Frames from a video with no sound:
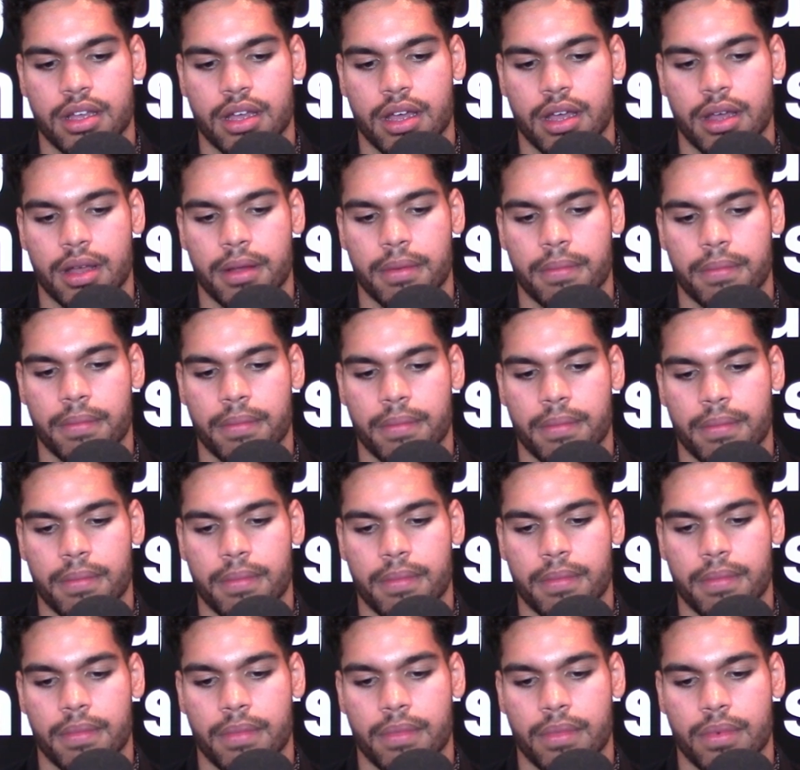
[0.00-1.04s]
um,
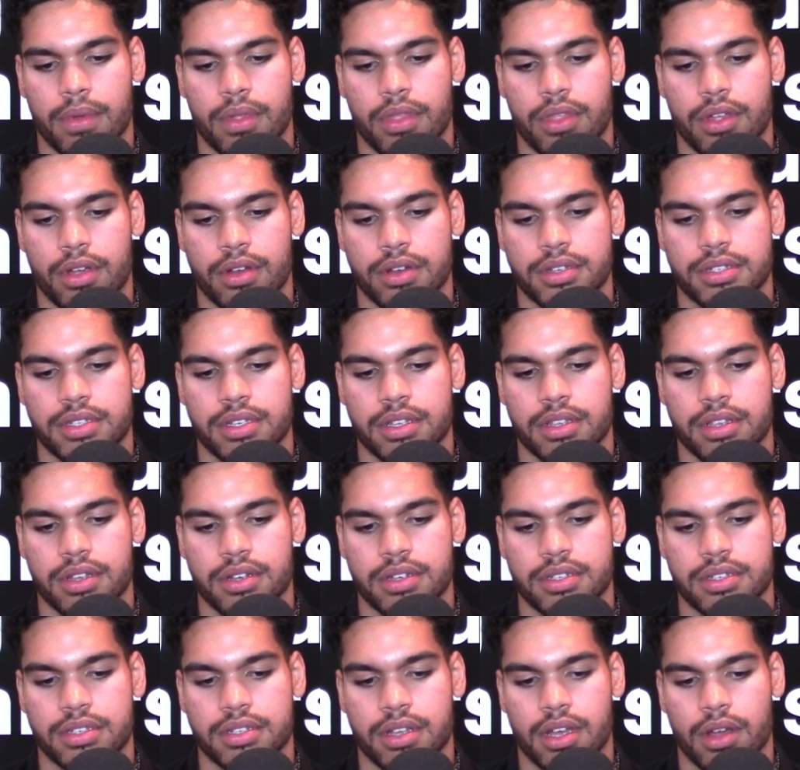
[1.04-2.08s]
there's
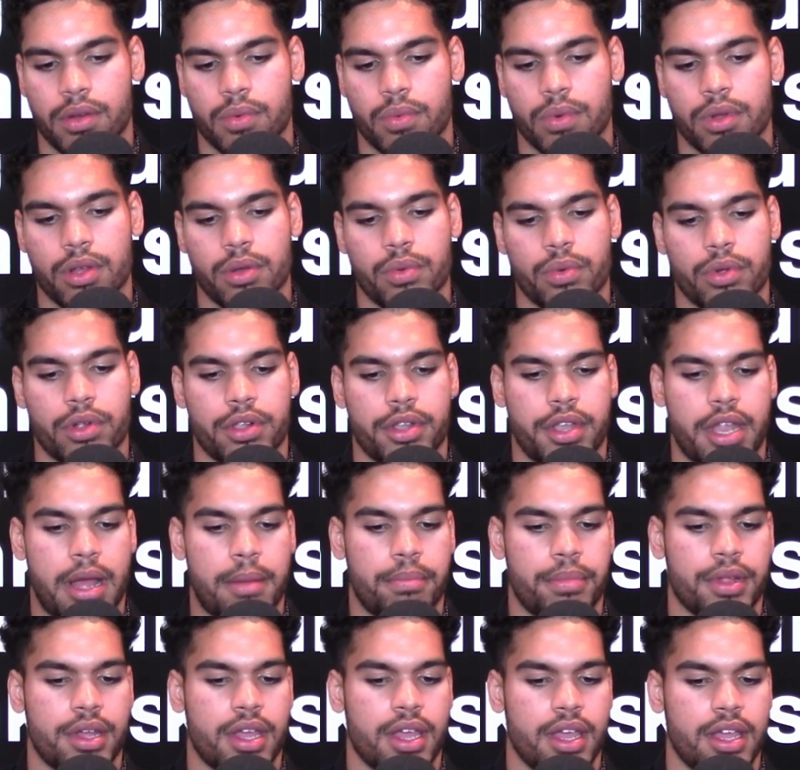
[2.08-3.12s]
there's a real world
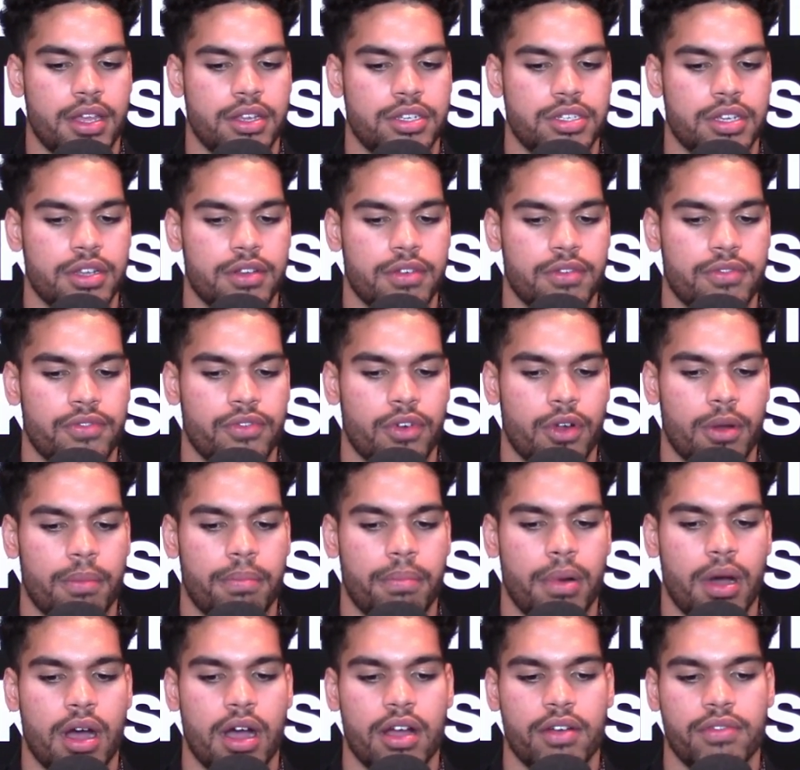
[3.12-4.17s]
application for
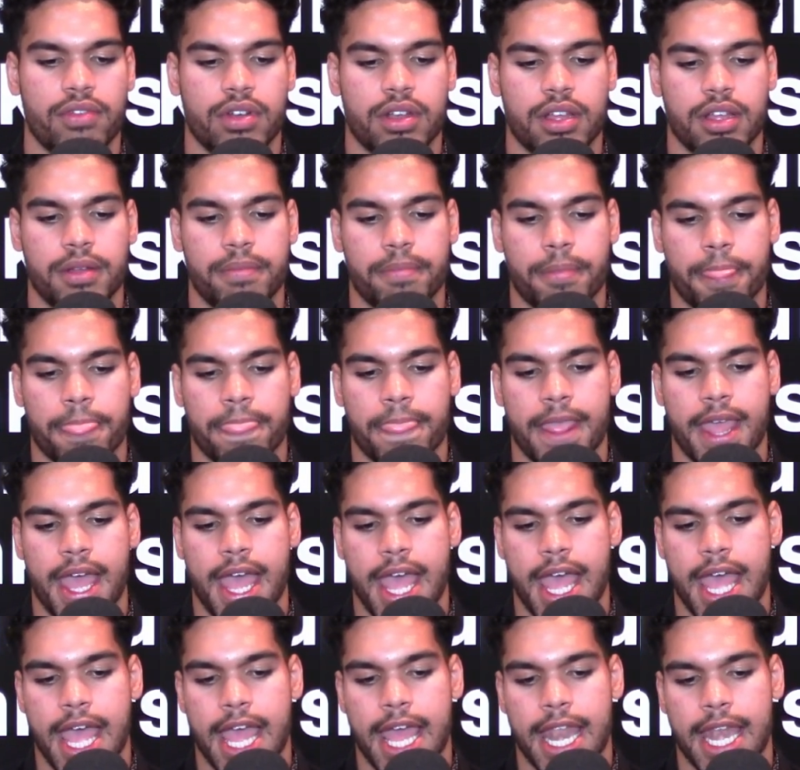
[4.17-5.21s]
poverty
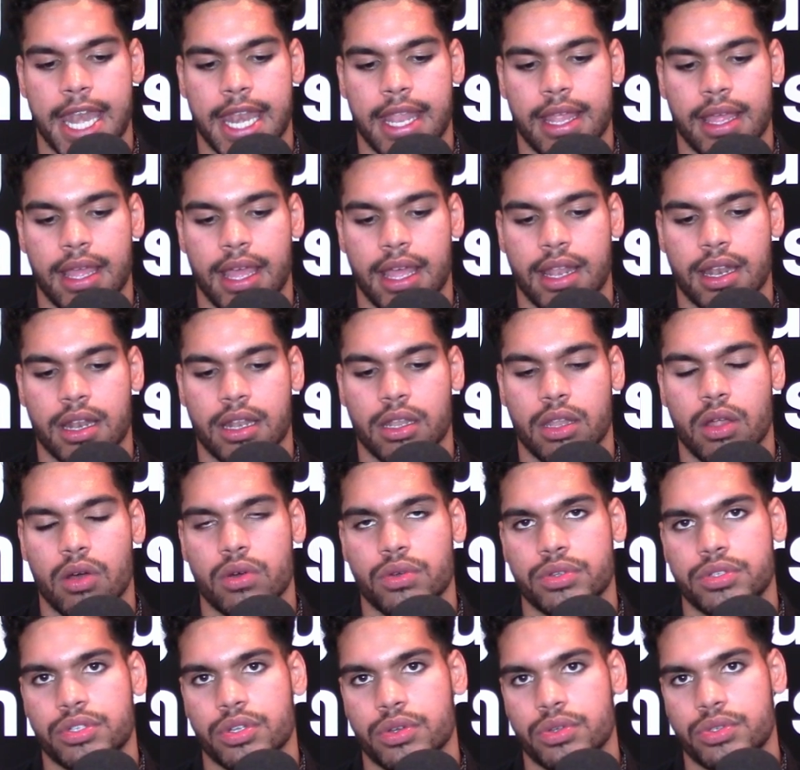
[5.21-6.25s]
and and
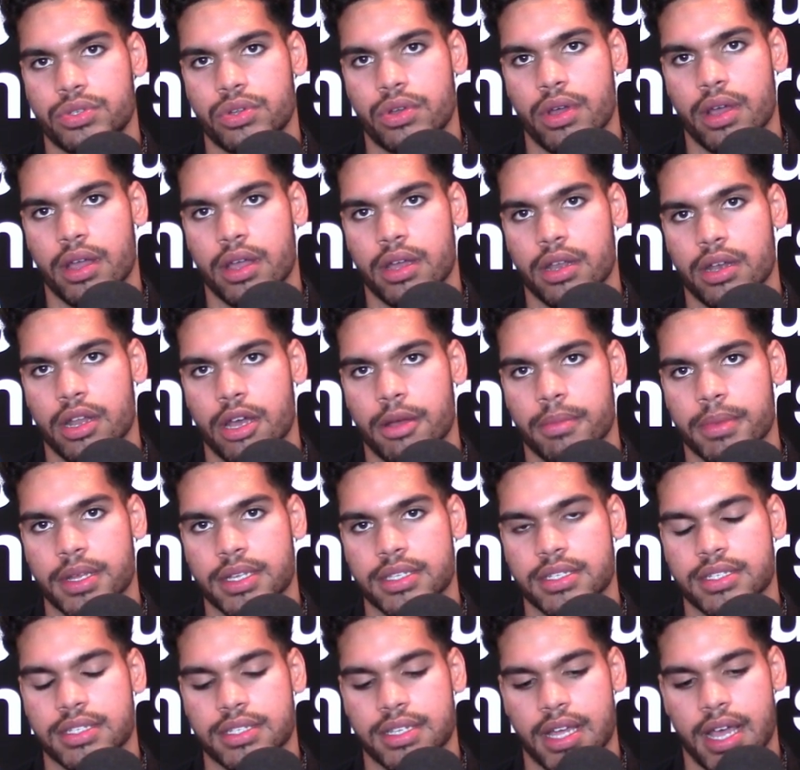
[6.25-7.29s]
low
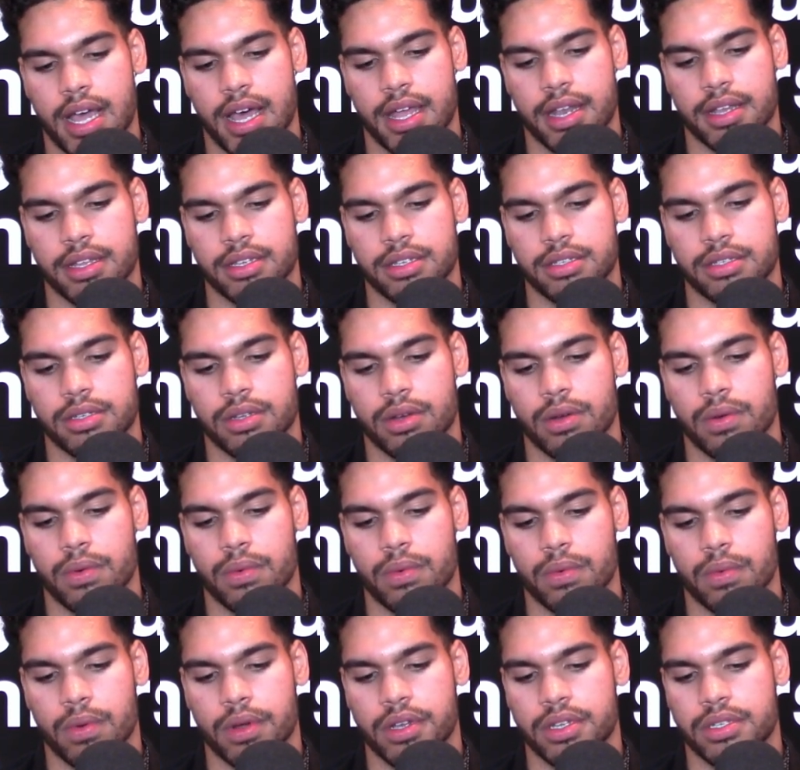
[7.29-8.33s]
socioeconomic status.
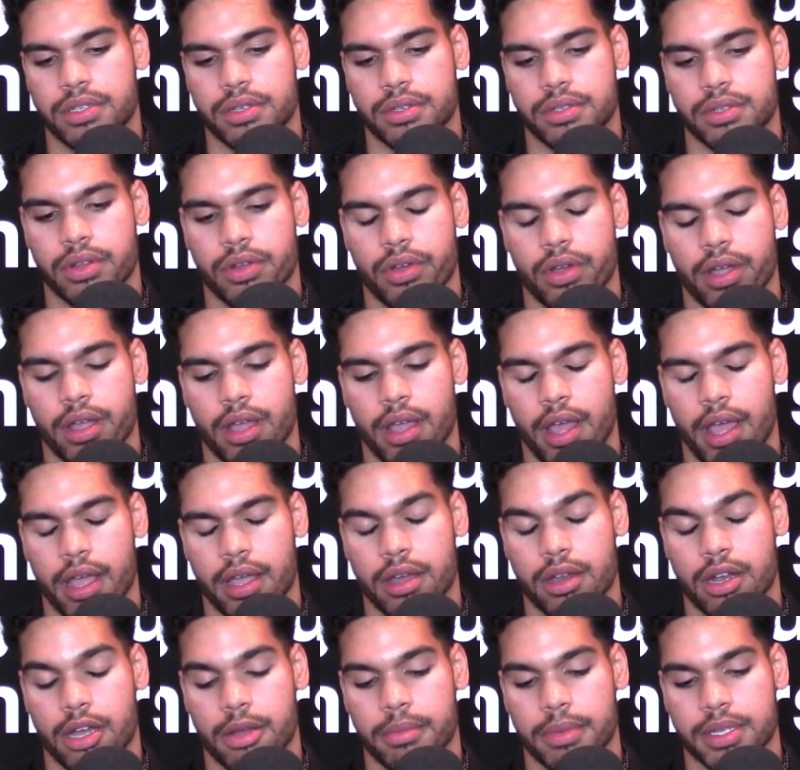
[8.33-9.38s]
So, what is
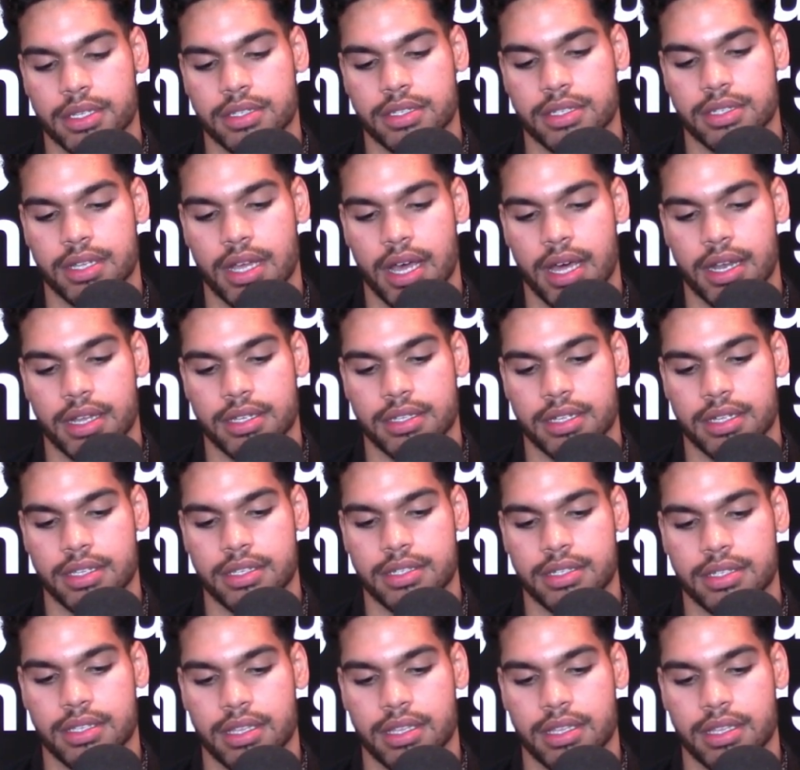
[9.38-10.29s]
socioeconomic status? It's